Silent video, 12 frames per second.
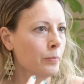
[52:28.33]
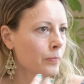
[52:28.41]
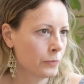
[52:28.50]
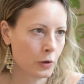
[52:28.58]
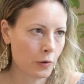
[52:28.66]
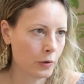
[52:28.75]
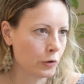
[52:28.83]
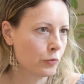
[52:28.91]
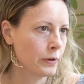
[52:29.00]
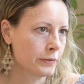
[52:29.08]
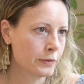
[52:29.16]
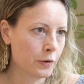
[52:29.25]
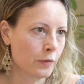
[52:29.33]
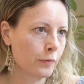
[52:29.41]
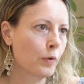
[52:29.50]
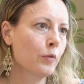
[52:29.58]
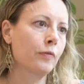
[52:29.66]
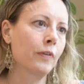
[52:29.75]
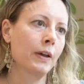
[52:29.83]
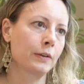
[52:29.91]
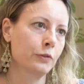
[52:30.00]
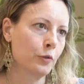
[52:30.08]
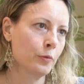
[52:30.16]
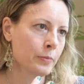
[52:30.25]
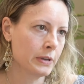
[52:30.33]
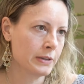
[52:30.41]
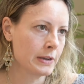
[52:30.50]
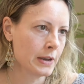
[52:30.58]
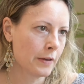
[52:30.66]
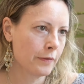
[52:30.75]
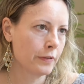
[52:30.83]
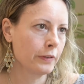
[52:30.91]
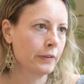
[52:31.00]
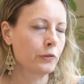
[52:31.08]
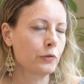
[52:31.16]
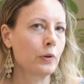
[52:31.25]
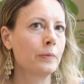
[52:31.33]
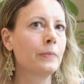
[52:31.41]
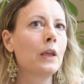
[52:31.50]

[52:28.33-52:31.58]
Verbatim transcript: you know, increased nerve growth factor, BDNF, etc. cetera.